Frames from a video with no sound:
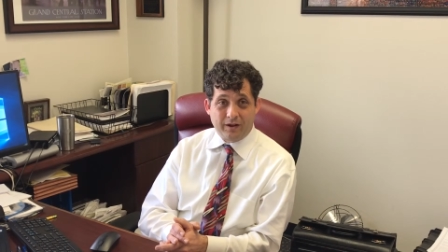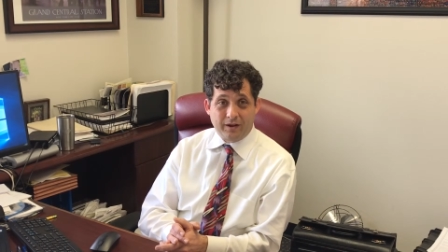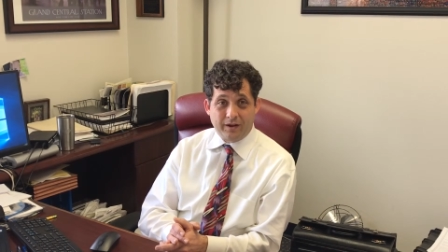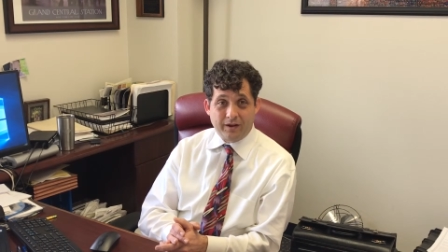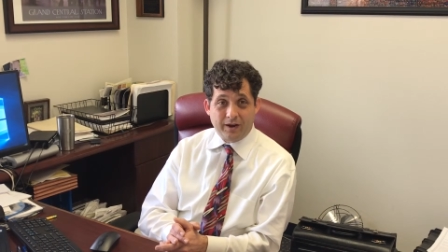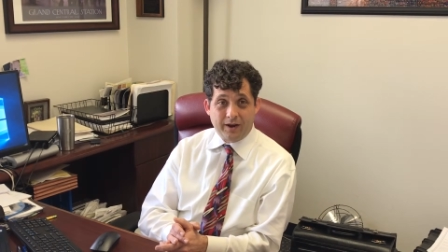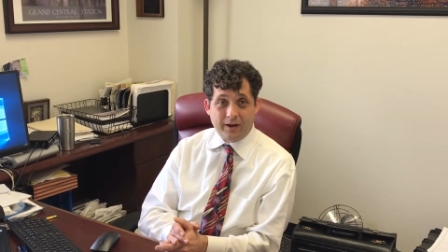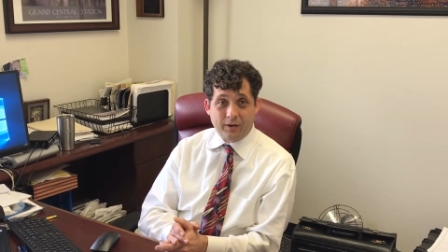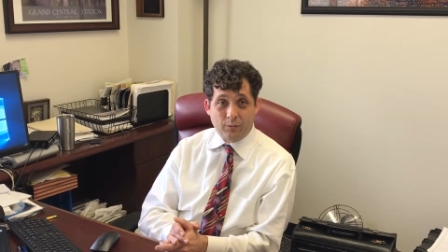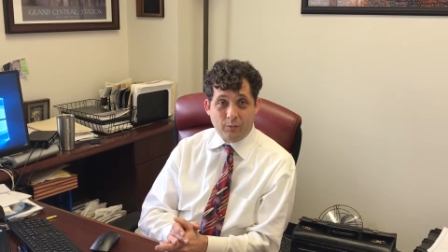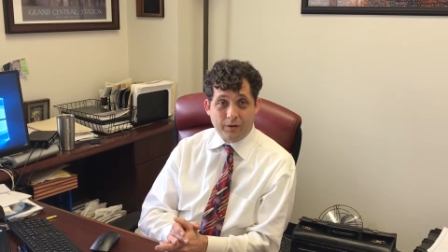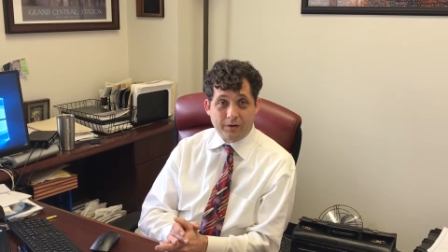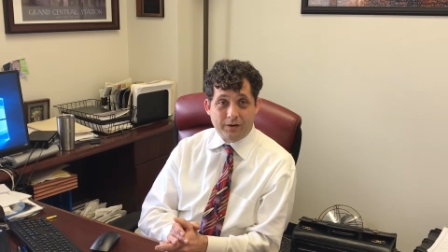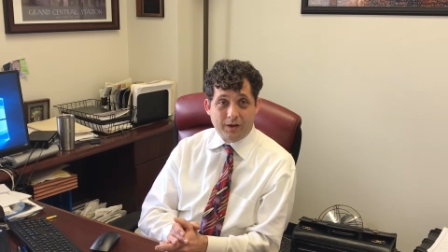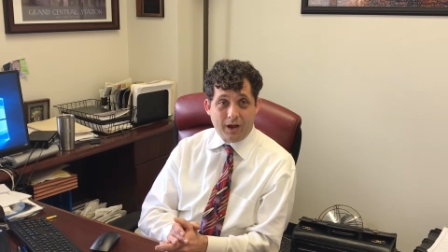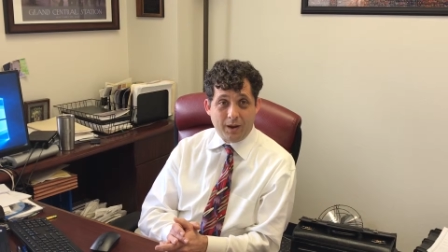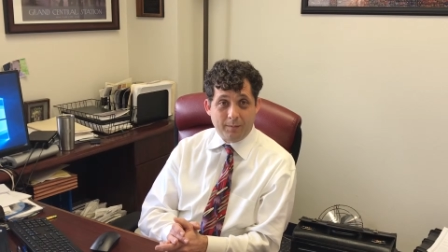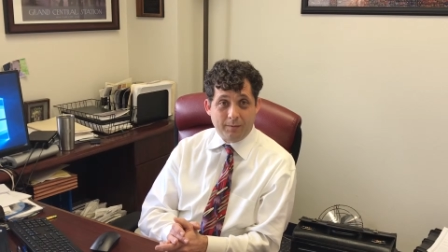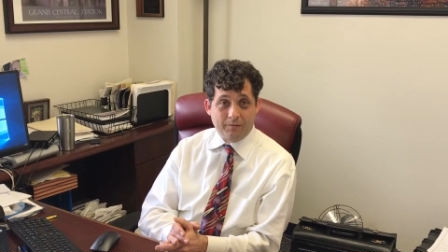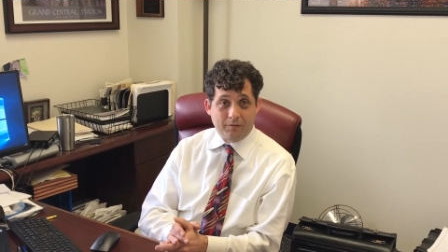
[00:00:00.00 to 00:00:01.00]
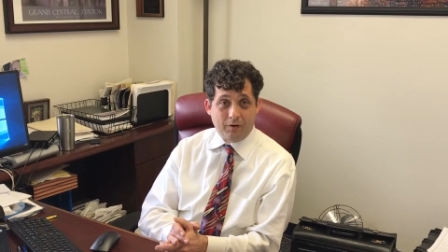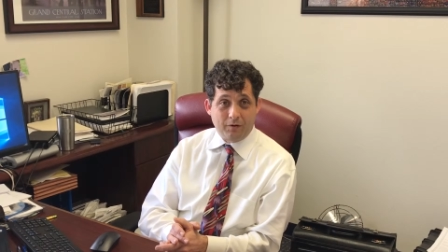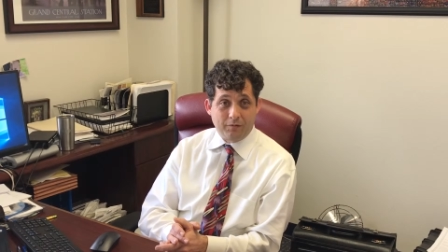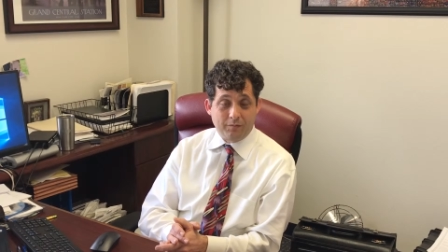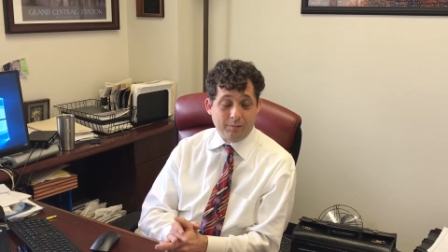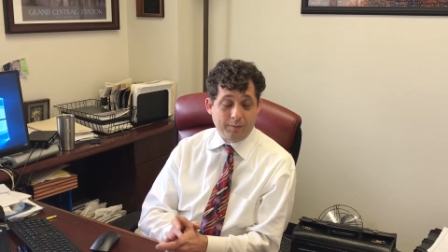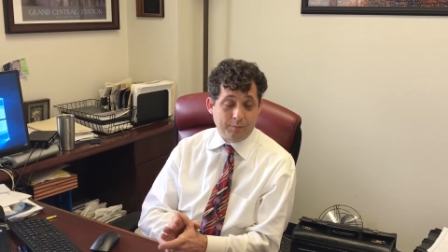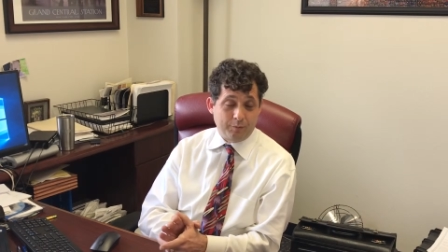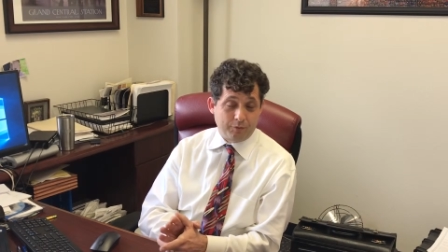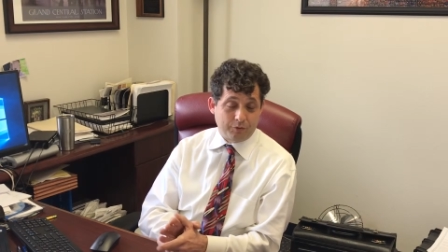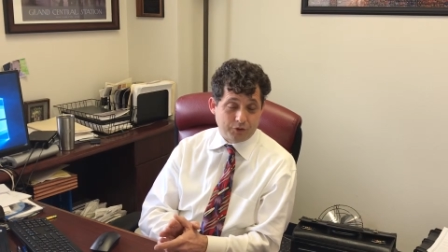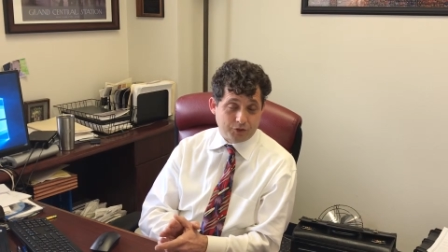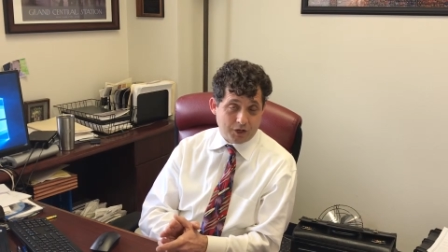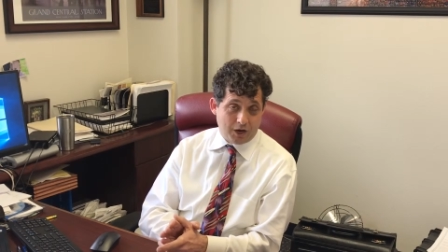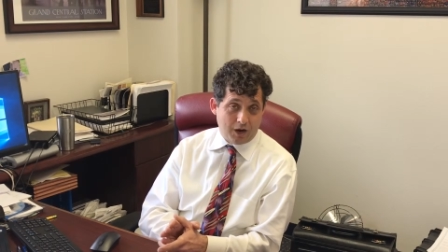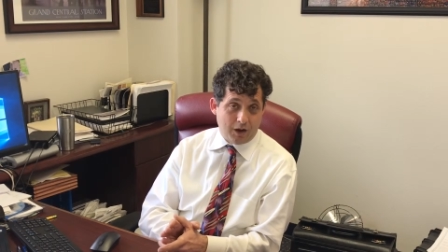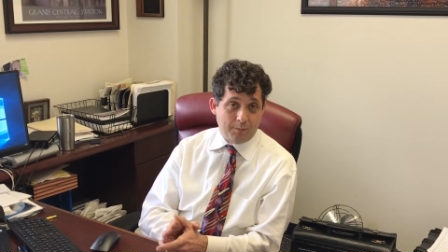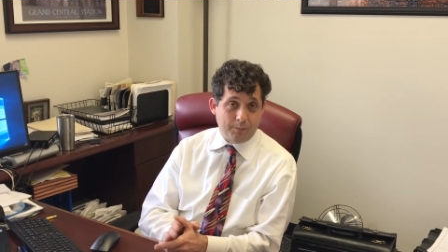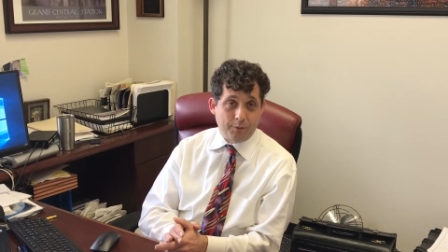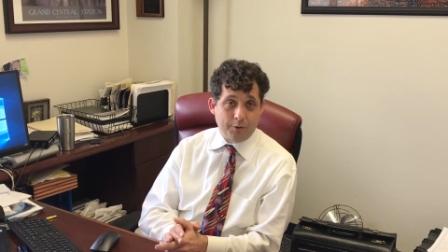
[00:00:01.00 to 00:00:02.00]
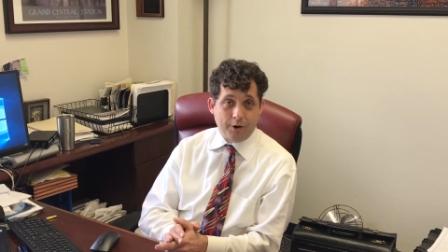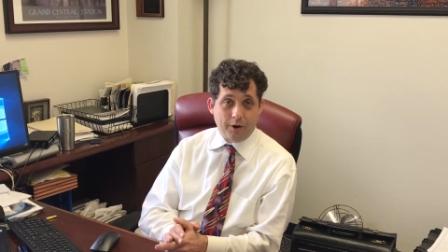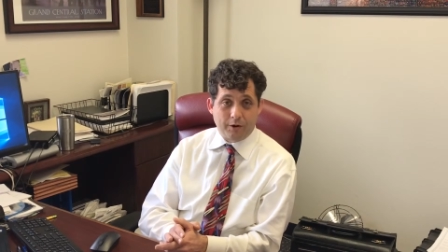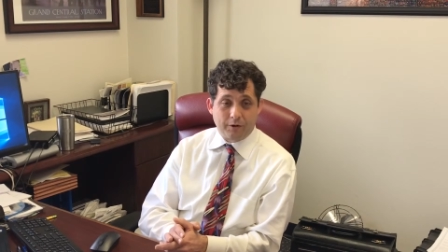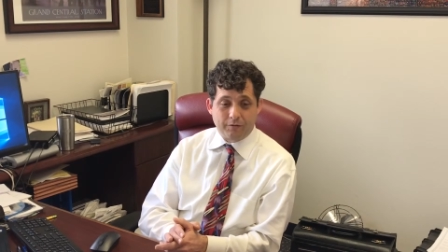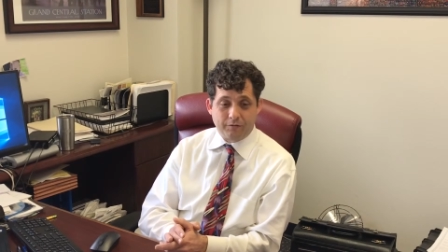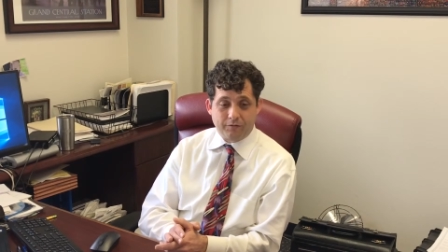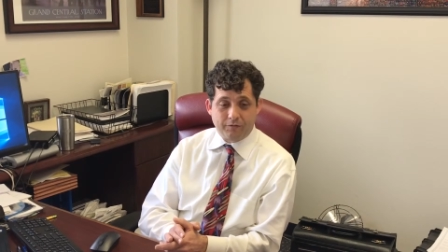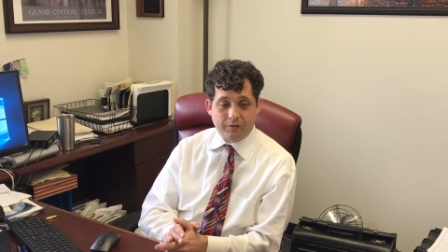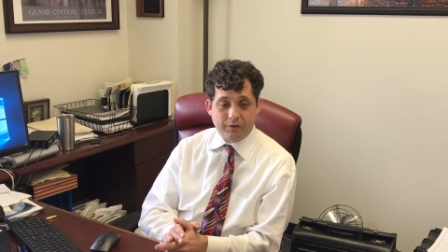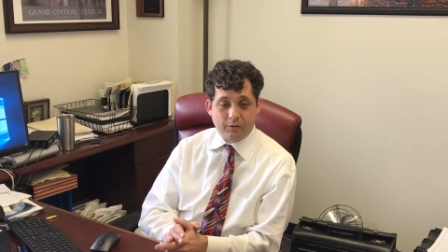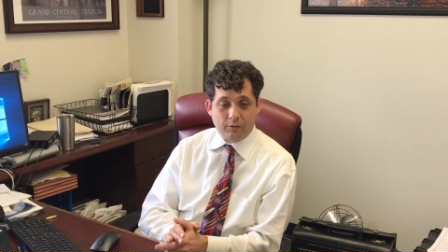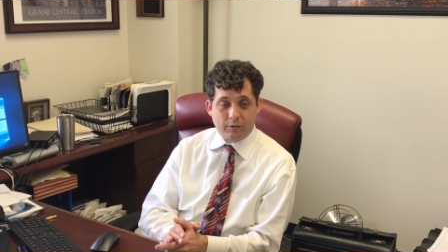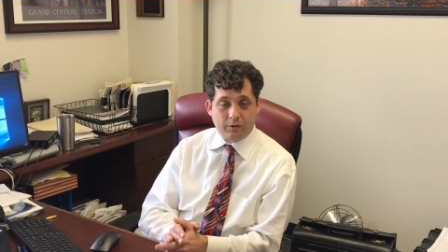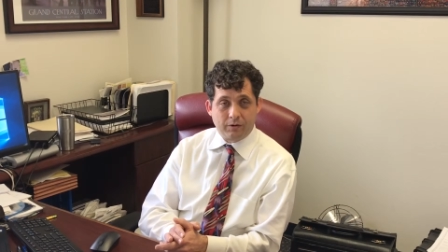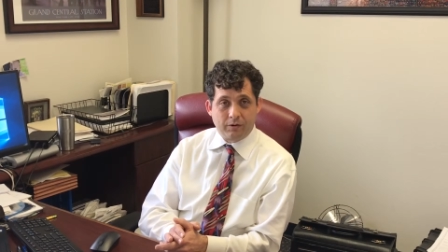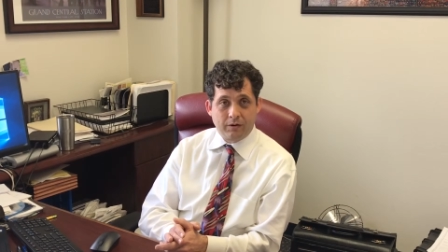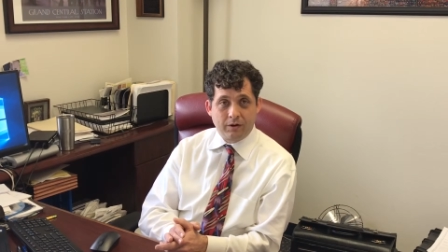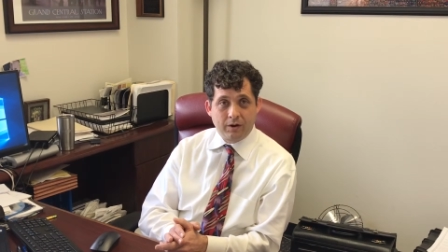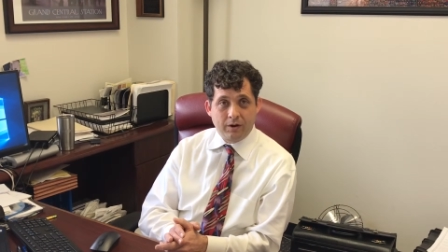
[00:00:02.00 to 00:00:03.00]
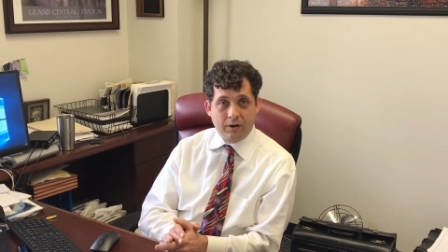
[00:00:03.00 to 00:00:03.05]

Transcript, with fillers: at any one time involving people with child pornography or